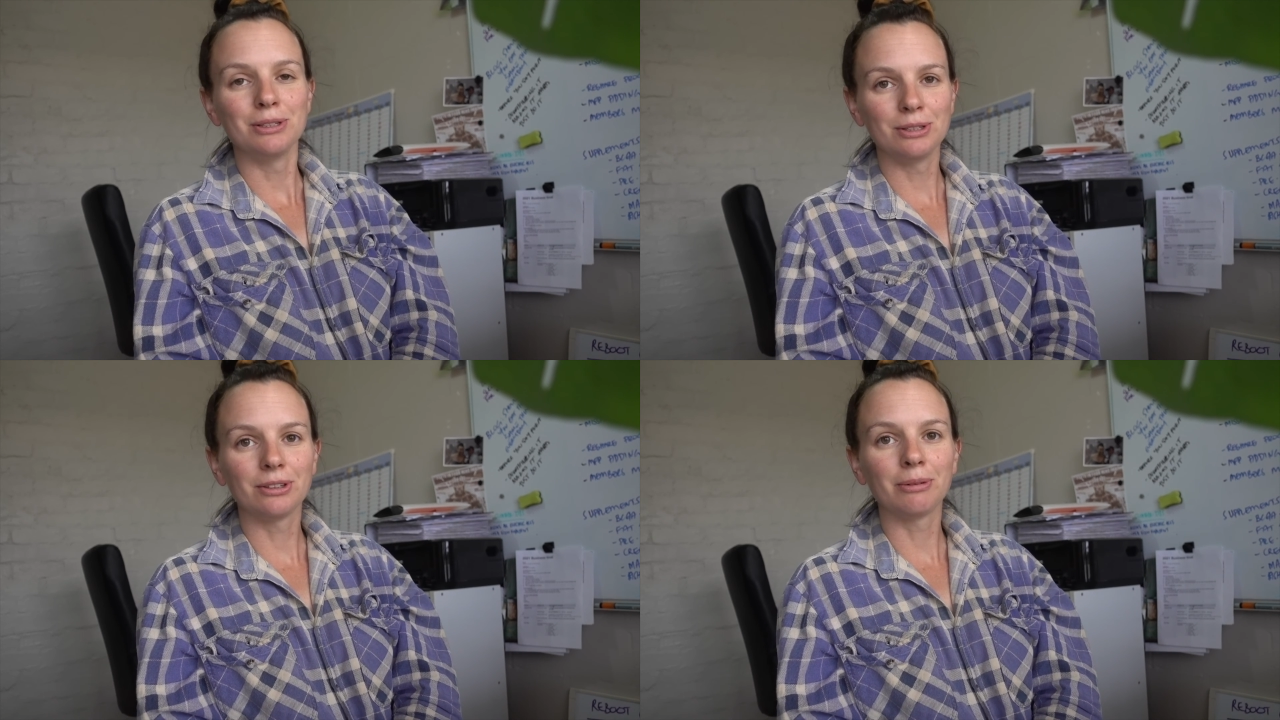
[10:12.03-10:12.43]

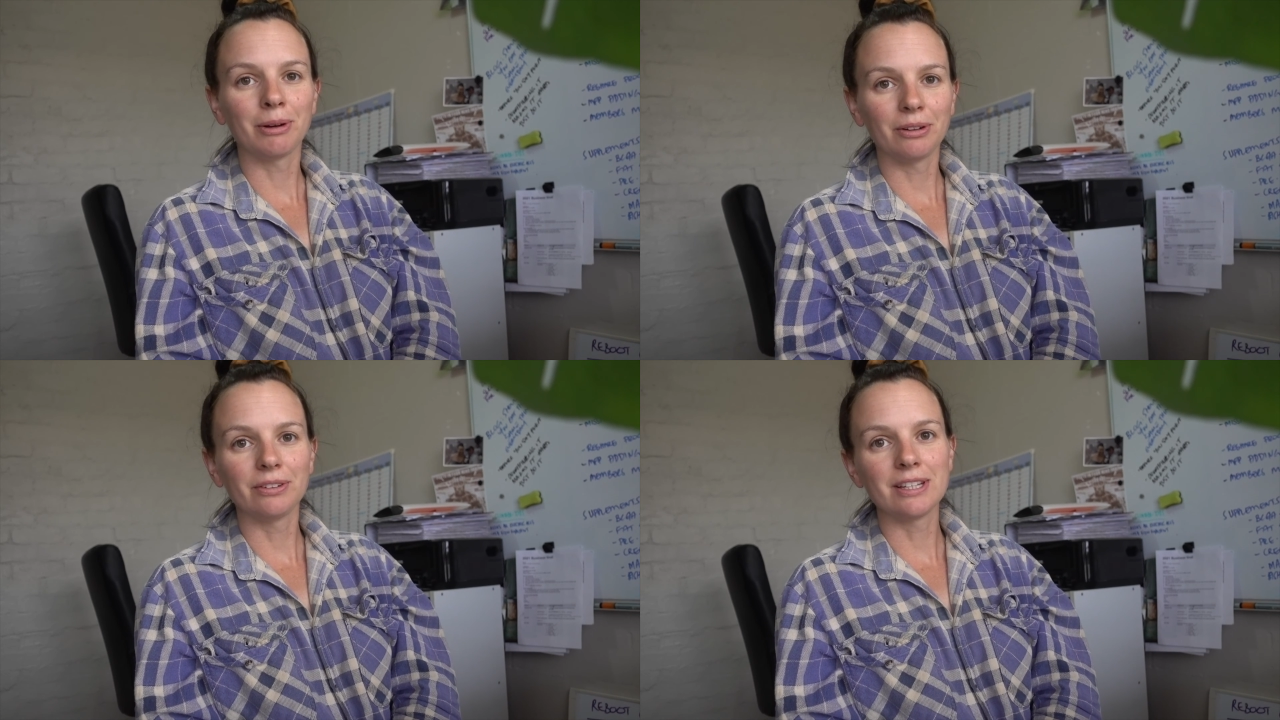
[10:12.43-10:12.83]
during my
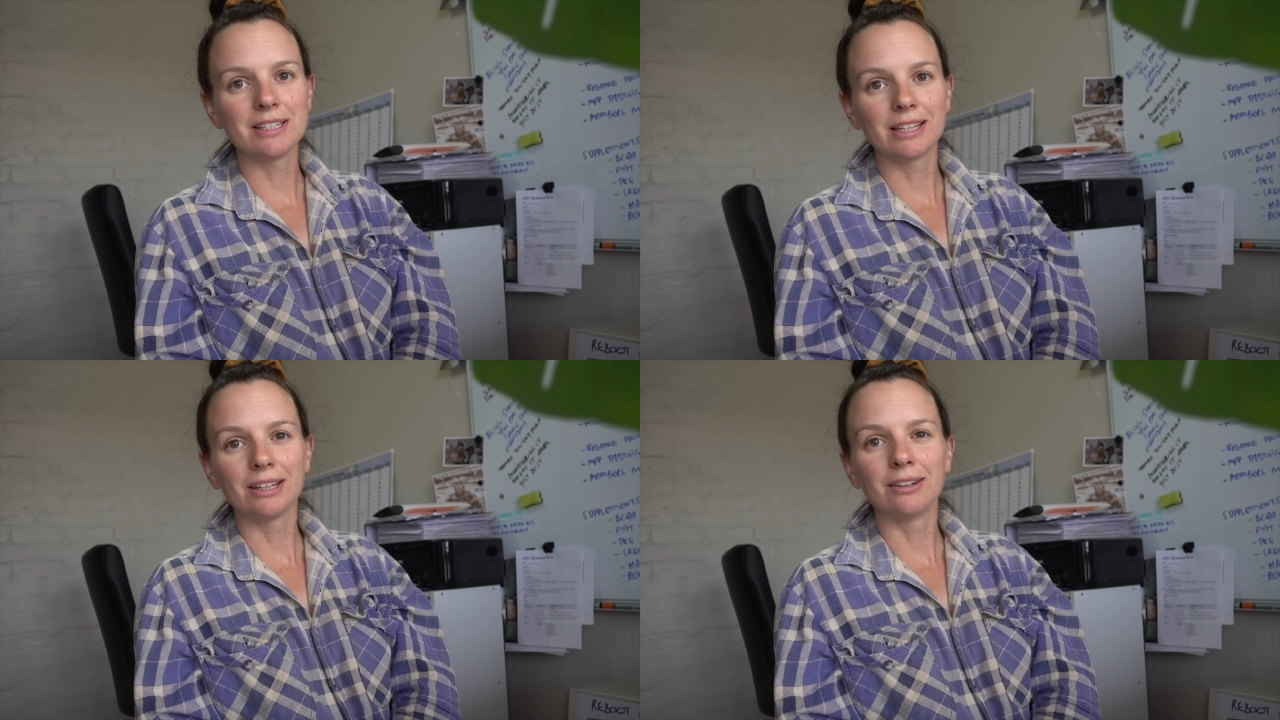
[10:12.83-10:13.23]
off
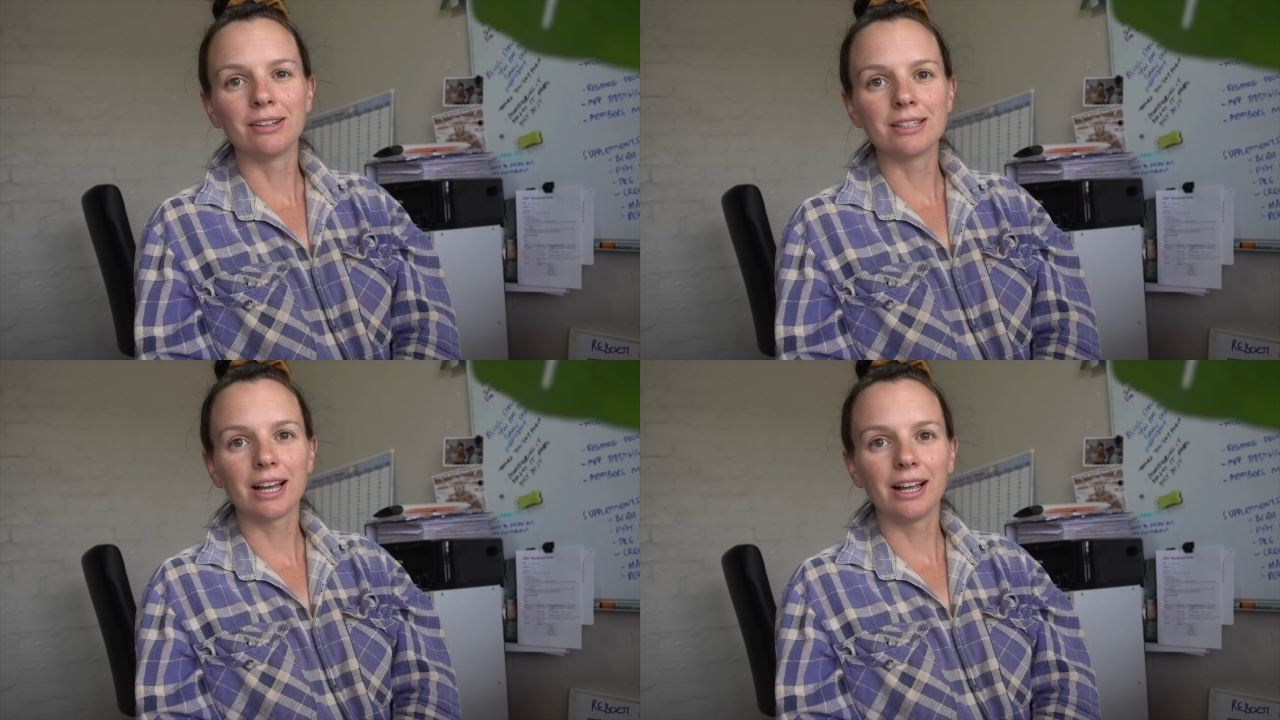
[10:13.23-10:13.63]
season,
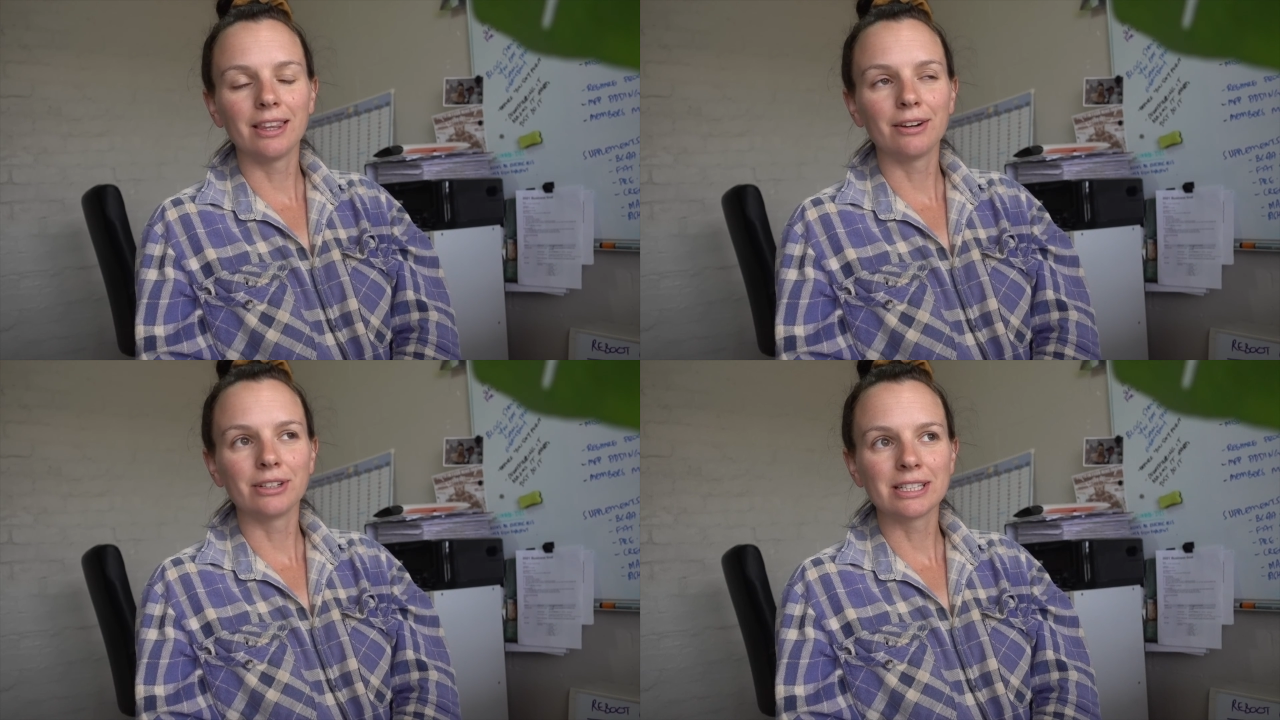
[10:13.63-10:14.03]
because
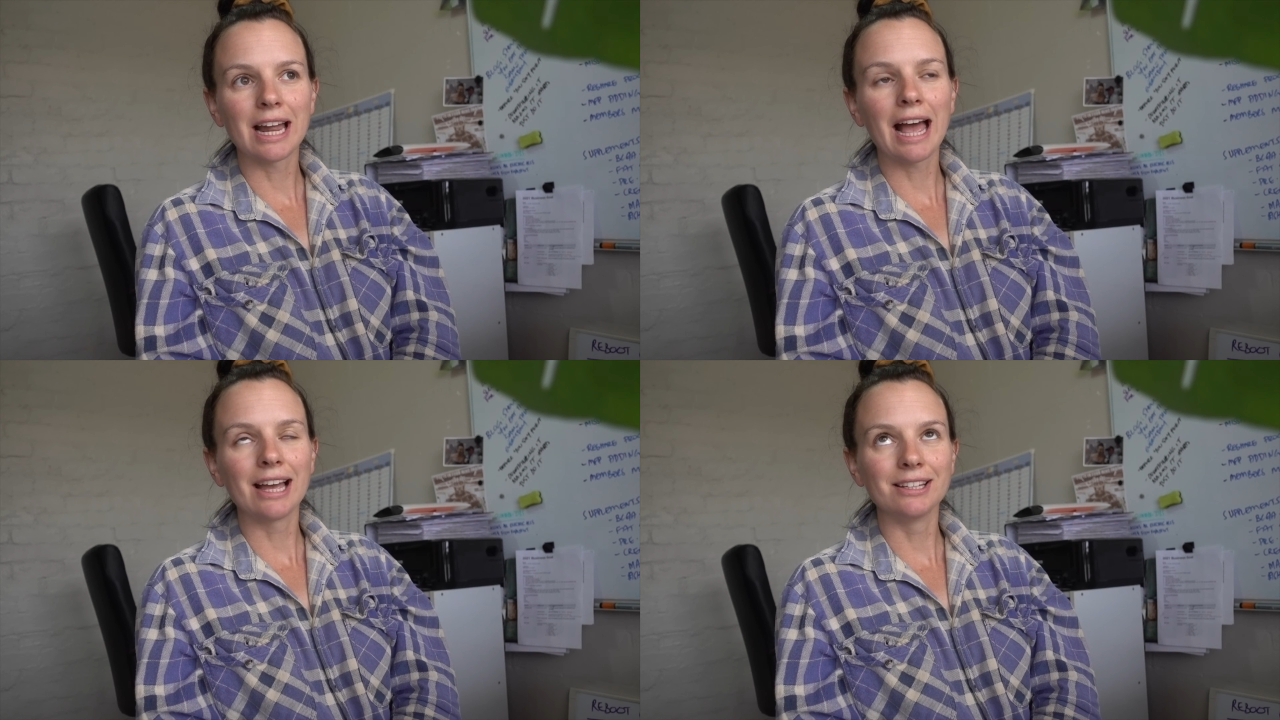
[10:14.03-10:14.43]
there isn't
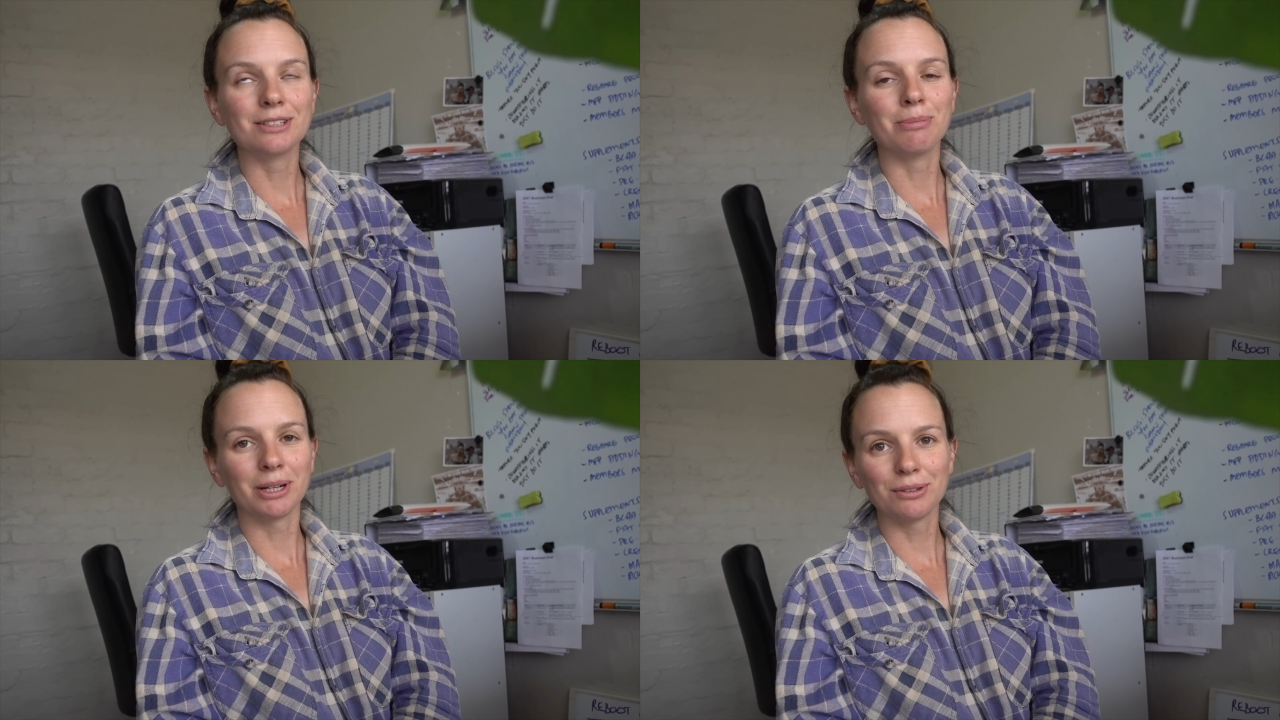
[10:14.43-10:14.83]
as
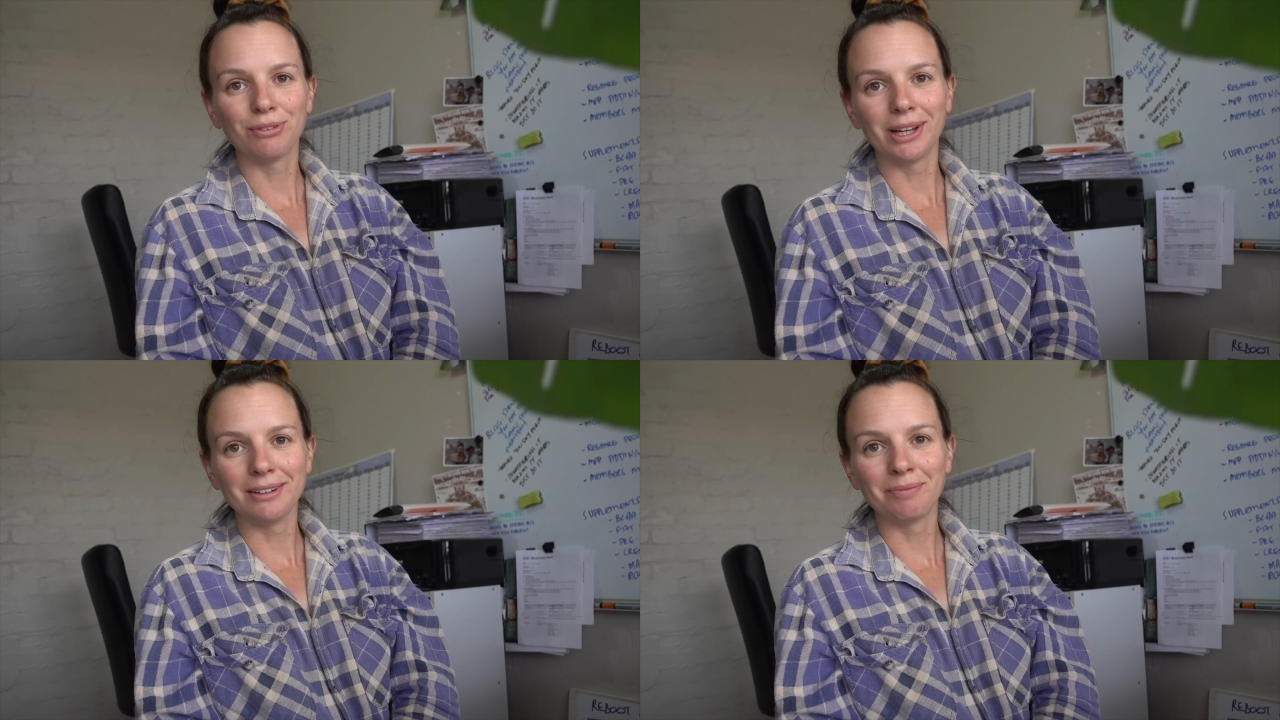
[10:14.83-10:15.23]
much
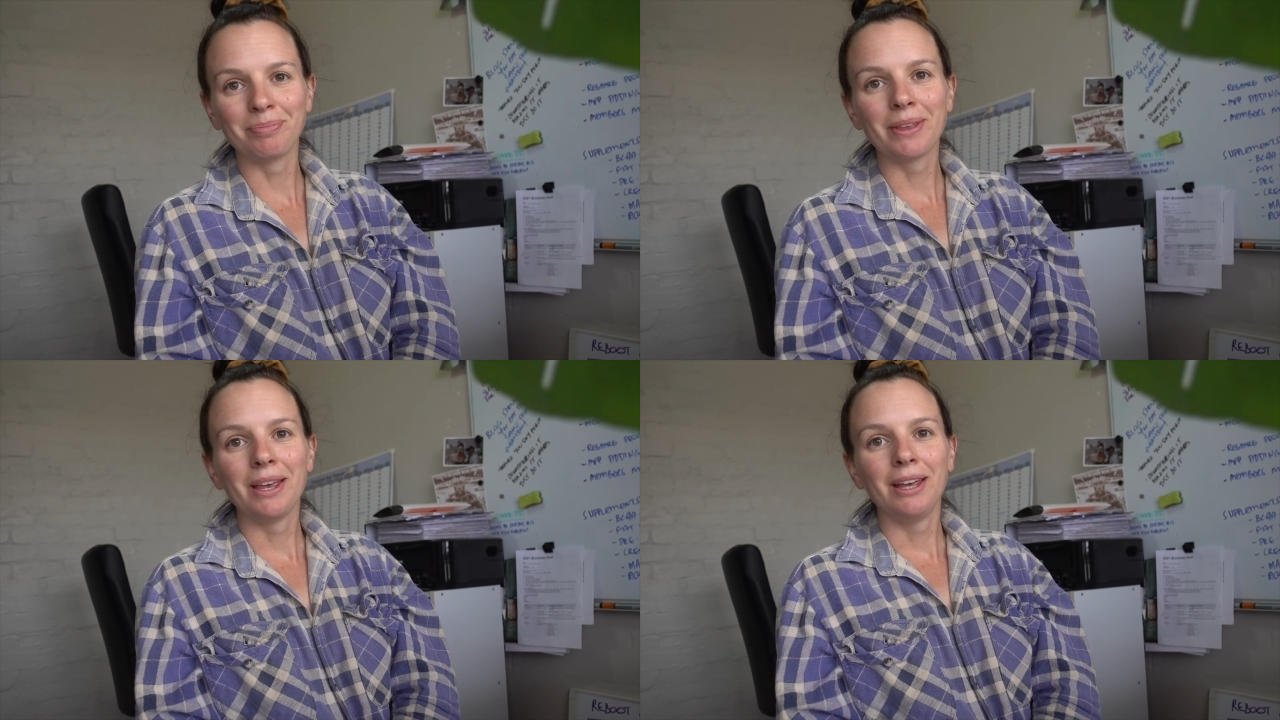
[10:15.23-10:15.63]
fun
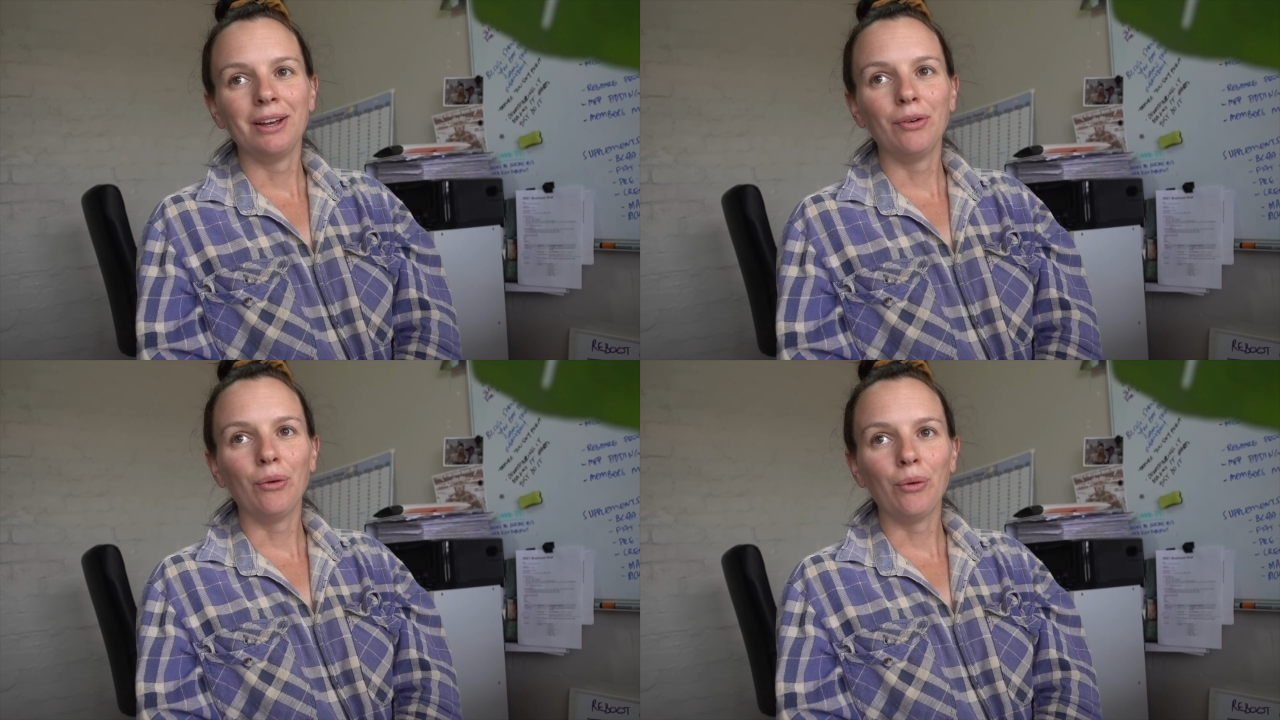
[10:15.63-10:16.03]

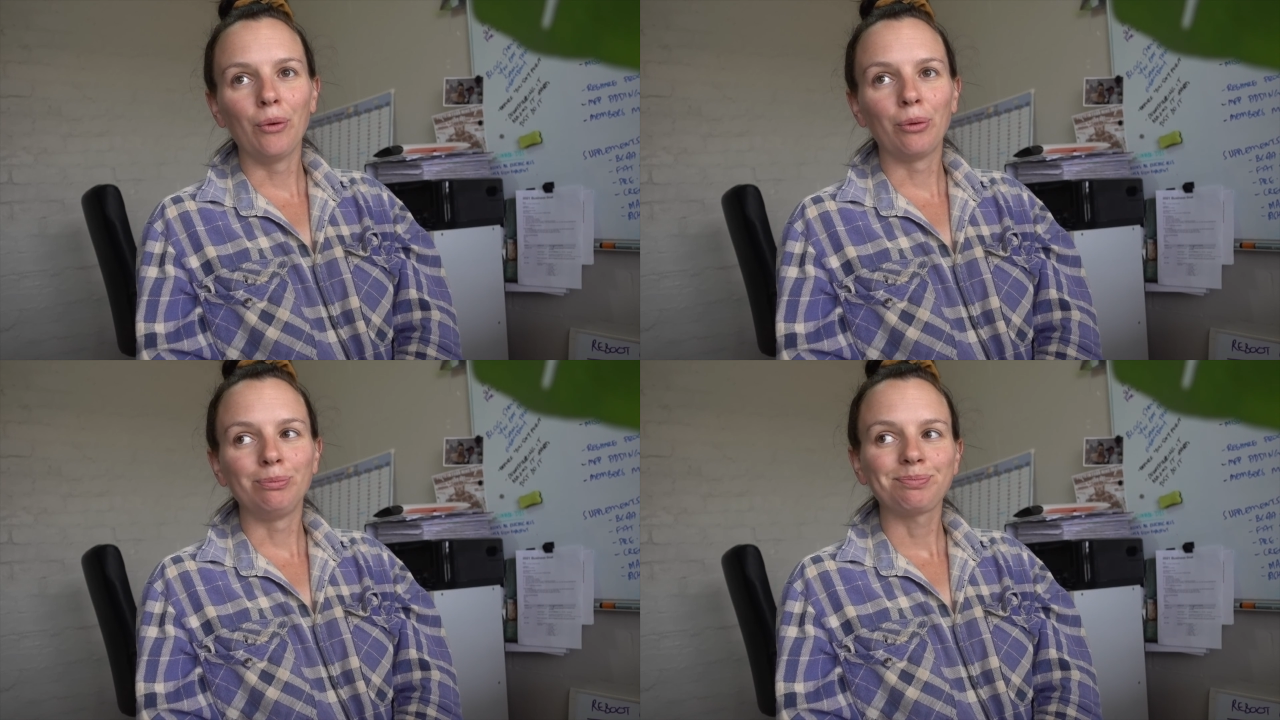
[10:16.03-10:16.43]
or